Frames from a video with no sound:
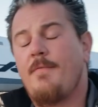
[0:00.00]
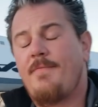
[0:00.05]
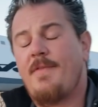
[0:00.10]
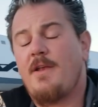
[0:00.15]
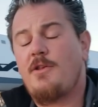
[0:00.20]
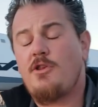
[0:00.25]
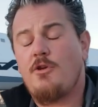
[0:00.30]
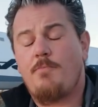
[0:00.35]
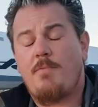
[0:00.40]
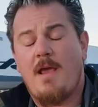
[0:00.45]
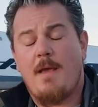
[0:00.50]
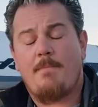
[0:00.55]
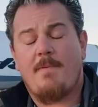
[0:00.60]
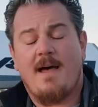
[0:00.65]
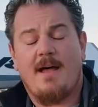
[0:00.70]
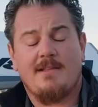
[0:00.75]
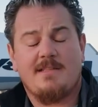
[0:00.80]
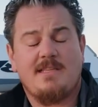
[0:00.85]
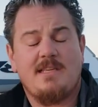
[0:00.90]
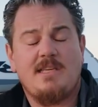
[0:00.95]
then do
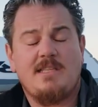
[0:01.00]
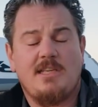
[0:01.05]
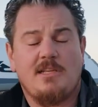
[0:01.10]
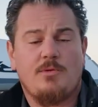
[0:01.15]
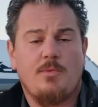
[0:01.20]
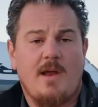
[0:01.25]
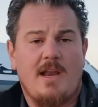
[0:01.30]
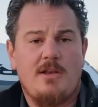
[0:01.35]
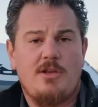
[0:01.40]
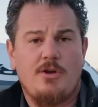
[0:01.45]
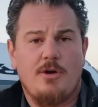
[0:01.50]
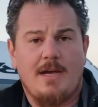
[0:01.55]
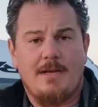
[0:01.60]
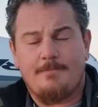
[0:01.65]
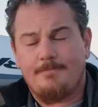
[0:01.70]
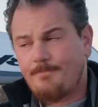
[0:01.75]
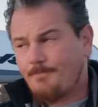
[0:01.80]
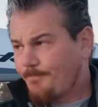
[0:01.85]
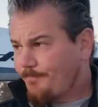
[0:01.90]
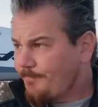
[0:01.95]
PayPal. It's the easiest way to do it.
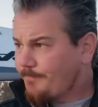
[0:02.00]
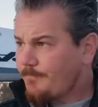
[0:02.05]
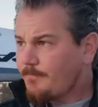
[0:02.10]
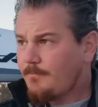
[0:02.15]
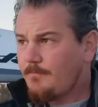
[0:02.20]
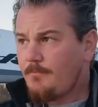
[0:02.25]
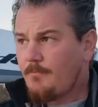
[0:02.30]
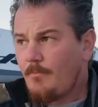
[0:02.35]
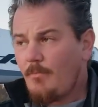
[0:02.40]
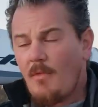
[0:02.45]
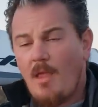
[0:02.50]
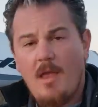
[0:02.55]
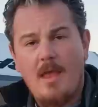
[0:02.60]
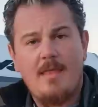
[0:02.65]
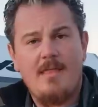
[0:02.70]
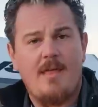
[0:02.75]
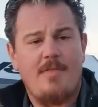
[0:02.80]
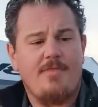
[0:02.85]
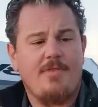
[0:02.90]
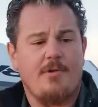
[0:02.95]

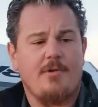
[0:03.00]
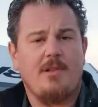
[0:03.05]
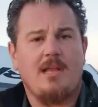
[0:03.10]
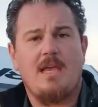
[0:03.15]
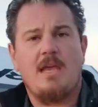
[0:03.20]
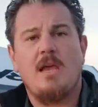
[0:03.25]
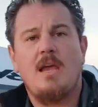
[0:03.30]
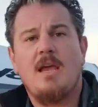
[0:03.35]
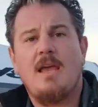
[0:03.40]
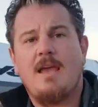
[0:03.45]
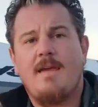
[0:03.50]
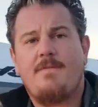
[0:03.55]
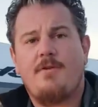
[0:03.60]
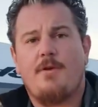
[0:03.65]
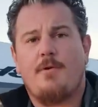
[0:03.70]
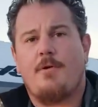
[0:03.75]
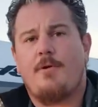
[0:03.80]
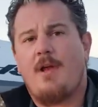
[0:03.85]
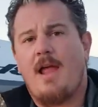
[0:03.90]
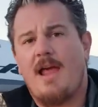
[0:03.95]
And then thirdly, if
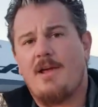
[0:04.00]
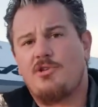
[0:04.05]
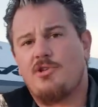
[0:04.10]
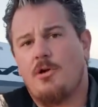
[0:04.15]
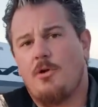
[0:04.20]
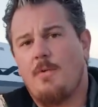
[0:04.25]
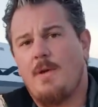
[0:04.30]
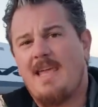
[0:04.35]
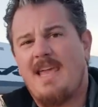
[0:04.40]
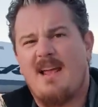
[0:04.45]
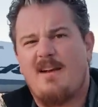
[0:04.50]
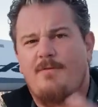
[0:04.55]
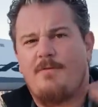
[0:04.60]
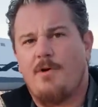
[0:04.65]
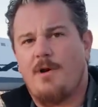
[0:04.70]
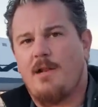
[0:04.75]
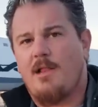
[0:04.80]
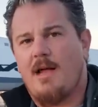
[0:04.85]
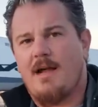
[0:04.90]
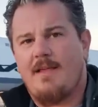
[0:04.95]
you're international, we can't
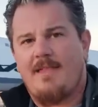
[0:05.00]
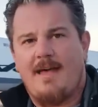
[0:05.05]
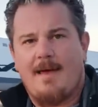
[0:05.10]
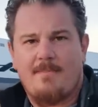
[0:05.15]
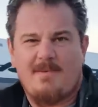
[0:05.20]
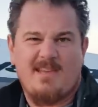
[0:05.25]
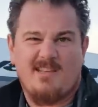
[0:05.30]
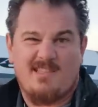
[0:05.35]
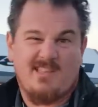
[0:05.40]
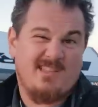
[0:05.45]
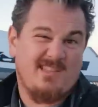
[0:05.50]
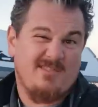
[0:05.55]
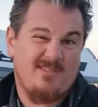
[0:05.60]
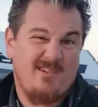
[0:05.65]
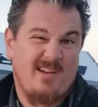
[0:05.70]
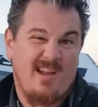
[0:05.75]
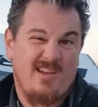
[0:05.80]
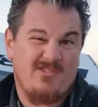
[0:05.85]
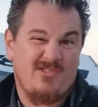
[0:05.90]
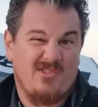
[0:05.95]
avoid a lot of that because it's
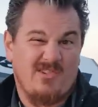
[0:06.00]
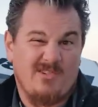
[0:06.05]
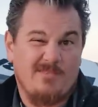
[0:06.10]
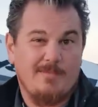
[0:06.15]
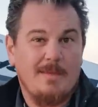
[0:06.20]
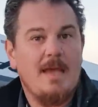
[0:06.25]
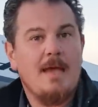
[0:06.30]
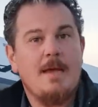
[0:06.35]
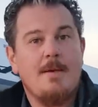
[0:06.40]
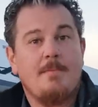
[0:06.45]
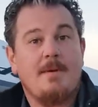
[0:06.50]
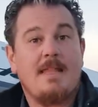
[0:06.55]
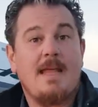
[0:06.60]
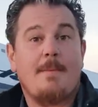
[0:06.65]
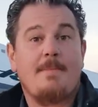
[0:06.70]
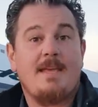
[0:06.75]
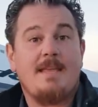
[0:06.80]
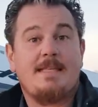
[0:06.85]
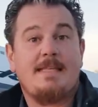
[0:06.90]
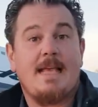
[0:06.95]
international. But
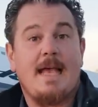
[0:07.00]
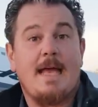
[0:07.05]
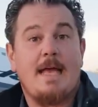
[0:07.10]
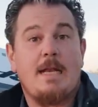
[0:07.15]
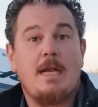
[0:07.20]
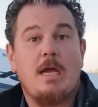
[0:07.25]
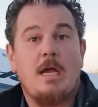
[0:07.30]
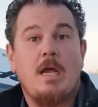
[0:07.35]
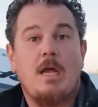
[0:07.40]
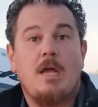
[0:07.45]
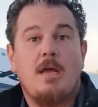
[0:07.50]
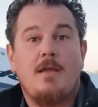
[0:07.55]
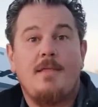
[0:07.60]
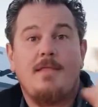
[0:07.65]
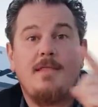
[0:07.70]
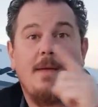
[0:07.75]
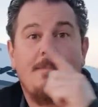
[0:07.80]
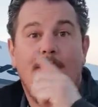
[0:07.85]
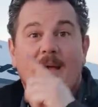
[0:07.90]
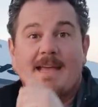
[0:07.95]
that being said,
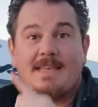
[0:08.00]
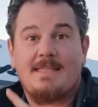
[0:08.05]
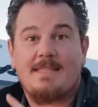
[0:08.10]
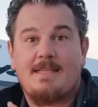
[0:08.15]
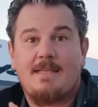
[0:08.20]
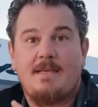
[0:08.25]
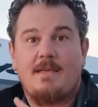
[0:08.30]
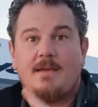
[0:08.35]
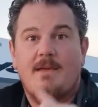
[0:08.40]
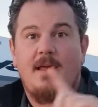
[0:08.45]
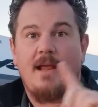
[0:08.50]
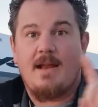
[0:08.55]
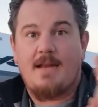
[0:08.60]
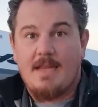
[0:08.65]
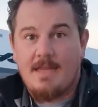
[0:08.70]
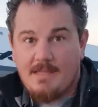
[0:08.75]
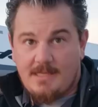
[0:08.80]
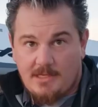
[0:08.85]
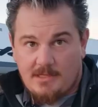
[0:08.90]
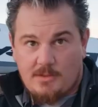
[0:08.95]
the best and
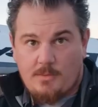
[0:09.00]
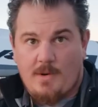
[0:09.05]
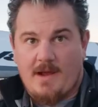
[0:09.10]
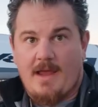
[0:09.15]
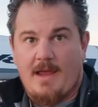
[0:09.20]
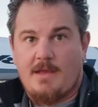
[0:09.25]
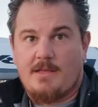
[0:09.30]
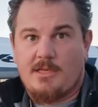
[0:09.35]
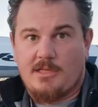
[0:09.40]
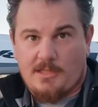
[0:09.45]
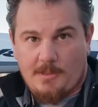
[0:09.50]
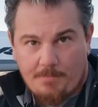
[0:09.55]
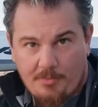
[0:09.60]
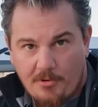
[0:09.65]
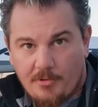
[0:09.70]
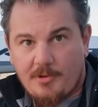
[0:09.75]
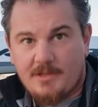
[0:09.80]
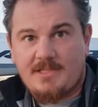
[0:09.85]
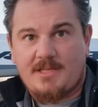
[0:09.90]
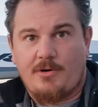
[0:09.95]
easiest way to
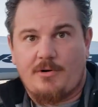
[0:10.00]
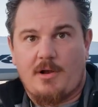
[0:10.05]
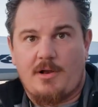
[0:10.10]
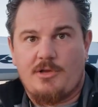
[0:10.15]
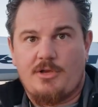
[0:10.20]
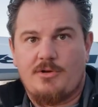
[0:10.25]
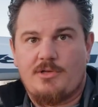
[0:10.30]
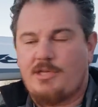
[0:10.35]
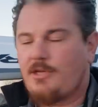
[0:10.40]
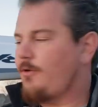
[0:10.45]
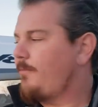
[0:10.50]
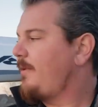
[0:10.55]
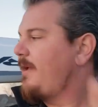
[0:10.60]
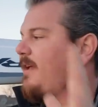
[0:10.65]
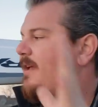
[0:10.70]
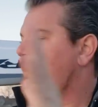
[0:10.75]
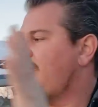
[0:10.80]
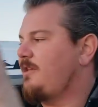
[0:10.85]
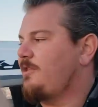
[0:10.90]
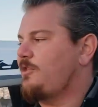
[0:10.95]
support us here on YouTube
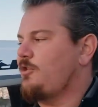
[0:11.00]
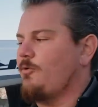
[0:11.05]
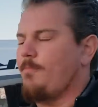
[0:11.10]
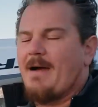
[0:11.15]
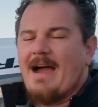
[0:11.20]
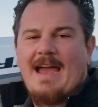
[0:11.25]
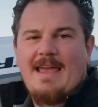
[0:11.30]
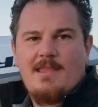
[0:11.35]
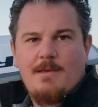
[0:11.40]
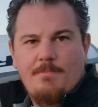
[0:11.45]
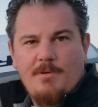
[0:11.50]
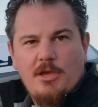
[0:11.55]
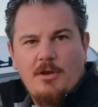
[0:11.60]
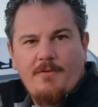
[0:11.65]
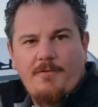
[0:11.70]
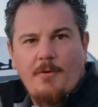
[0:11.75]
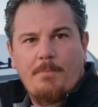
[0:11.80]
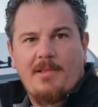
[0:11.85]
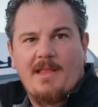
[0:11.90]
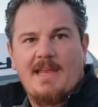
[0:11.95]
is to buy the
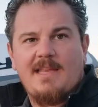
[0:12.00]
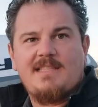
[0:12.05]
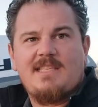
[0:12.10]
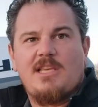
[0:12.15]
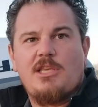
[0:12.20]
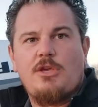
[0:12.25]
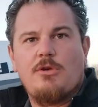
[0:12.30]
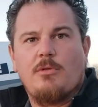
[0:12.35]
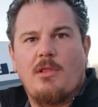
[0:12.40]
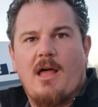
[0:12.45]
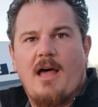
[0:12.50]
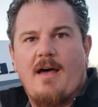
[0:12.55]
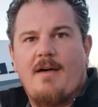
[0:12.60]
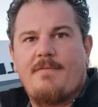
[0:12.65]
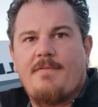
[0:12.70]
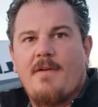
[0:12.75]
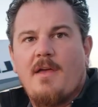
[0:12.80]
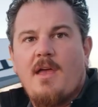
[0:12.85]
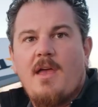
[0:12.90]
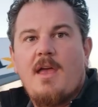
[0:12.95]
beautiful planes that you
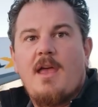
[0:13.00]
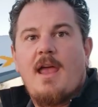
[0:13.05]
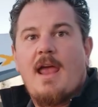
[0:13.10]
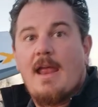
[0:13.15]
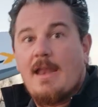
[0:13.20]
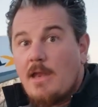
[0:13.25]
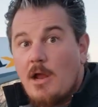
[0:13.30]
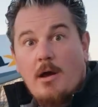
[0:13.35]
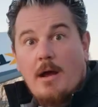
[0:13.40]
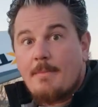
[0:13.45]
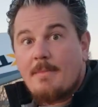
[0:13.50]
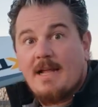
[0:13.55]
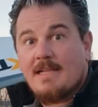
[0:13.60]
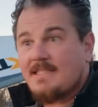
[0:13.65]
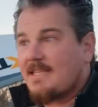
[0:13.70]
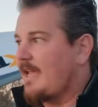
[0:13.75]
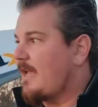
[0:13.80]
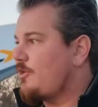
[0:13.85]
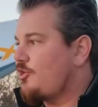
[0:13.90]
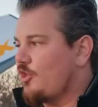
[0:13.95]
love. And no, I'm not
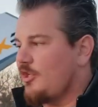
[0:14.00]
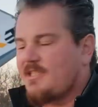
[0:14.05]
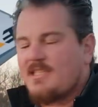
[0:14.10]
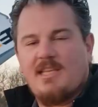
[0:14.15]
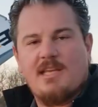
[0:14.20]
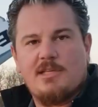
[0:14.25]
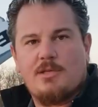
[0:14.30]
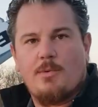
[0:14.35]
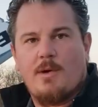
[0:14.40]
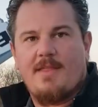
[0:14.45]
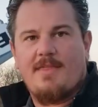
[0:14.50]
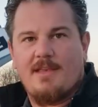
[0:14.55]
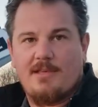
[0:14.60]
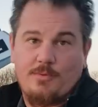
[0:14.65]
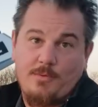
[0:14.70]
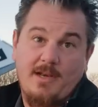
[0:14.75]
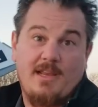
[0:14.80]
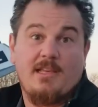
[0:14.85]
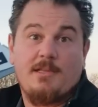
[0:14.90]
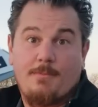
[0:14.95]
saying just this one. This
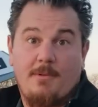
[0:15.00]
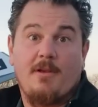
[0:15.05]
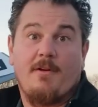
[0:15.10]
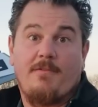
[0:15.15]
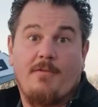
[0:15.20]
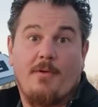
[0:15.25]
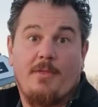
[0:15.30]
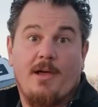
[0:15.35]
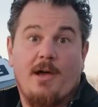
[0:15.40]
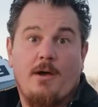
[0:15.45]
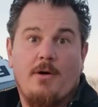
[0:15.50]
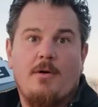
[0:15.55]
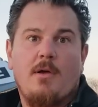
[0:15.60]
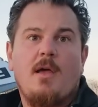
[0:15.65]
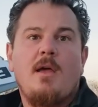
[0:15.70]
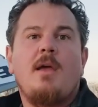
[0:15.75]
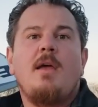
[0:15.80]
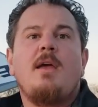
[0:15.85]
one is beautiful though.